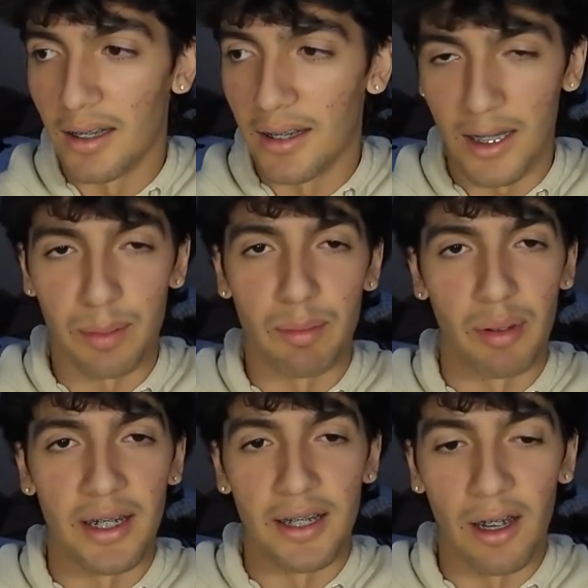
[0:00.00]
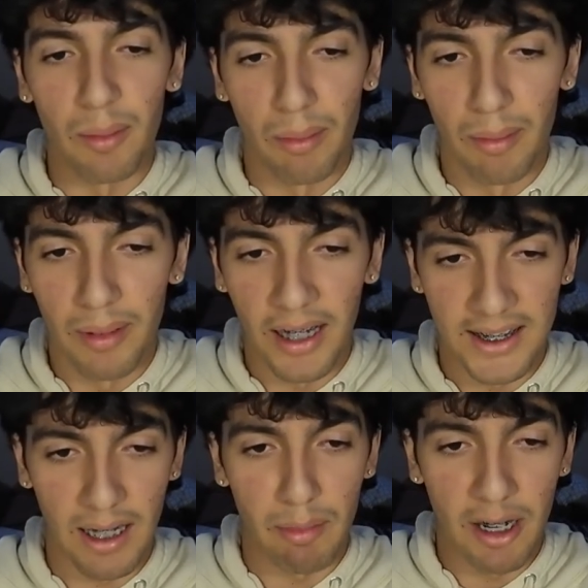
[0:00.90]
that's been pretty dope
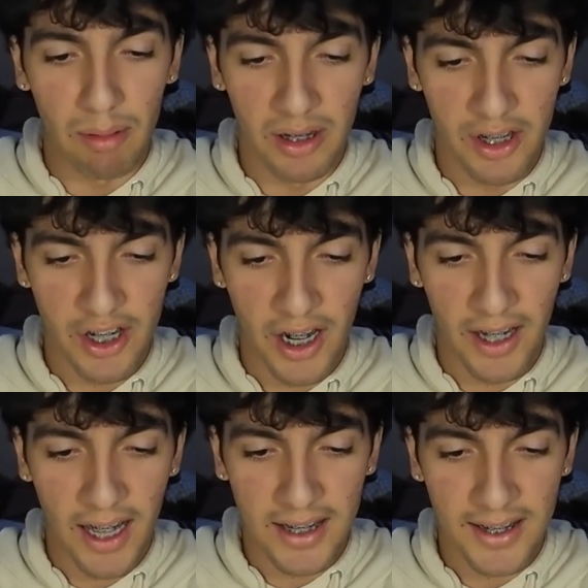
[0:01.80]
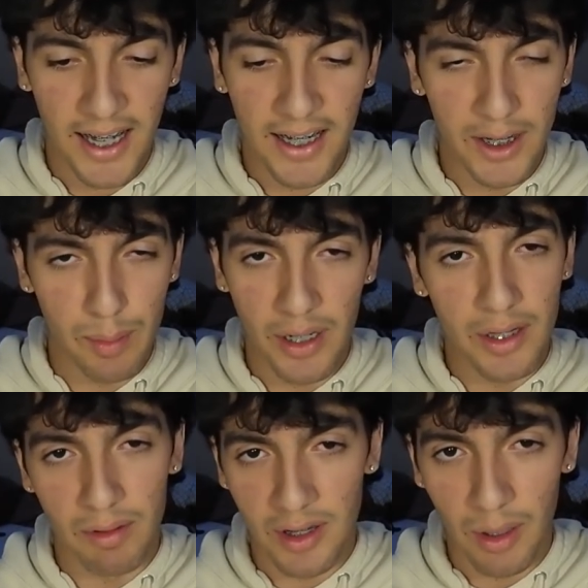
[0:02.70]
because I've been able to share that skating
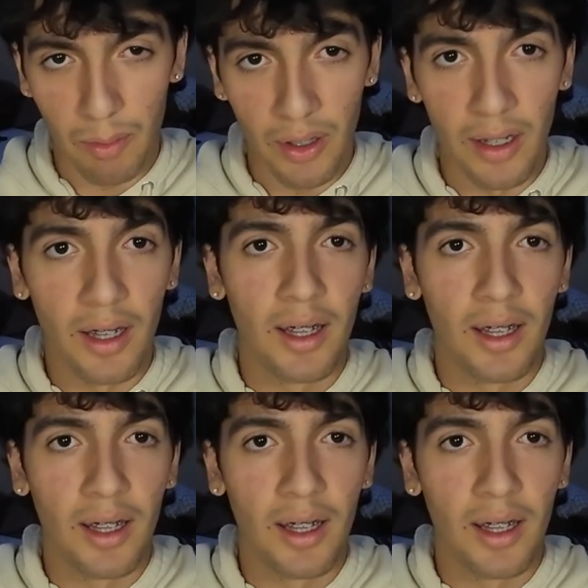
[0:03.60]
experience with someone.